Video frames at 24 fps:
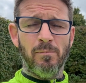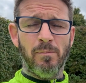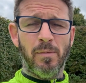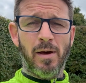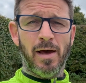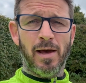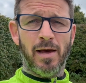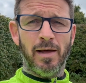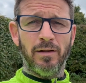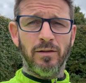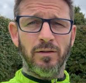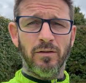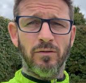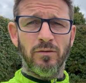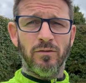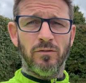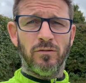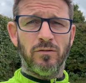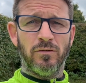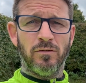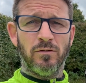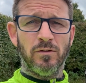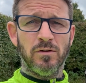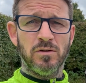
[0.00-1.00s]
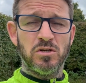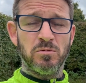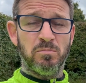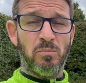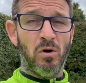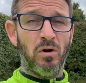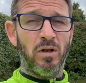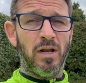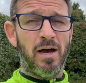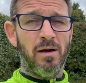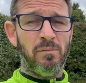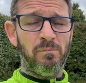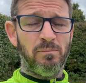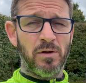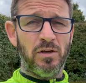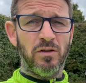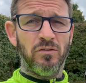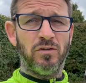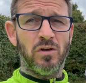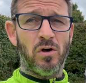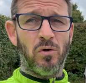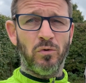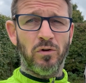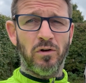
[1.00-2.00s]
And spoiler,
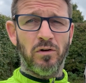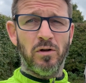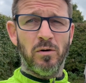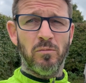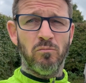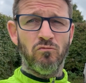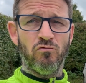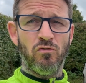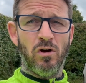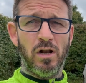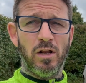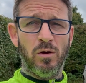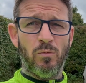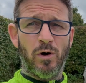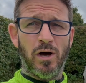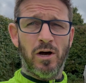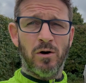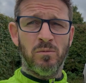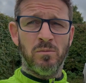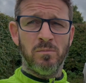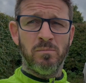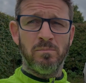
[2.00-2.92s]
it's holding up really well.